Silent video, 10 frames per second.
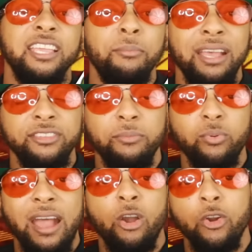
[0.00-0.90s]
him as a
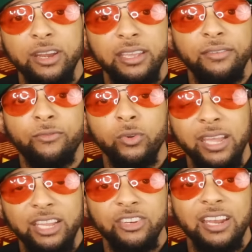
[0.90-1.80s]
priority free
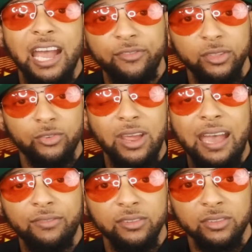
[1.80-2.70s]
agent after the
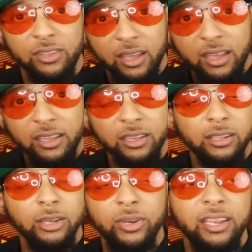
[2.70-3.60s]
draft is
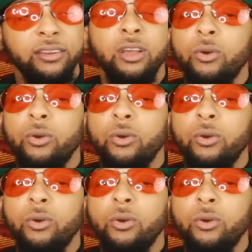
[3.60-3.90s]
concluded,